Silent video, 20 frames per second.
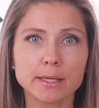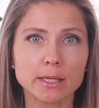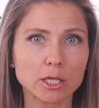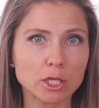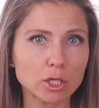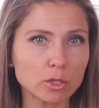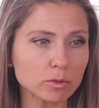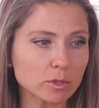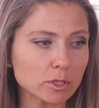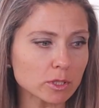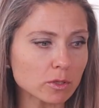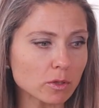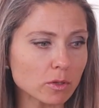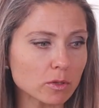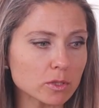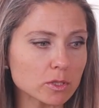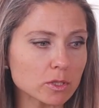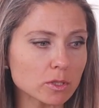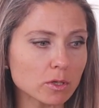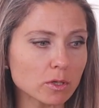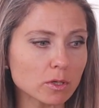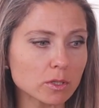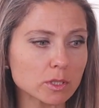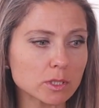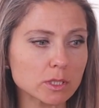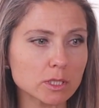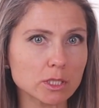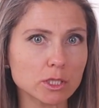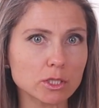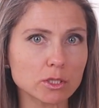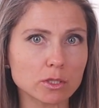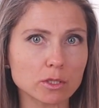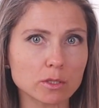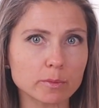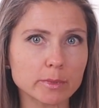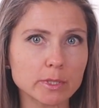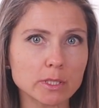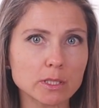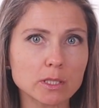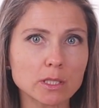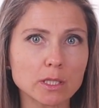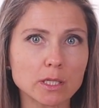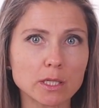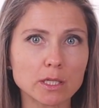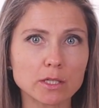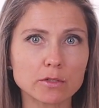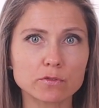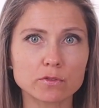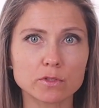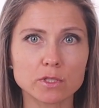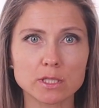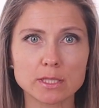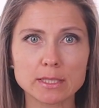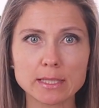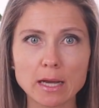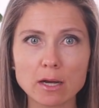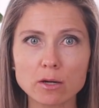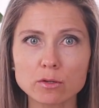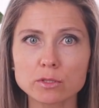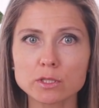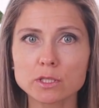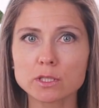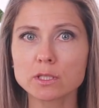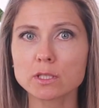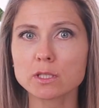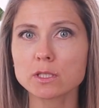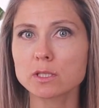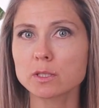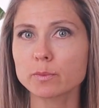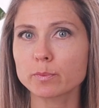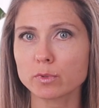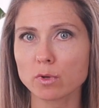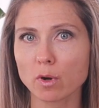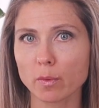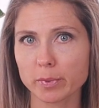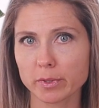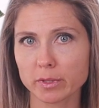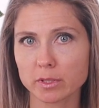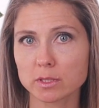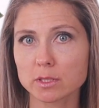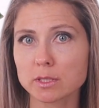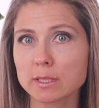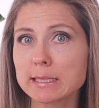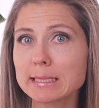You can also determine if discounting is appropriate.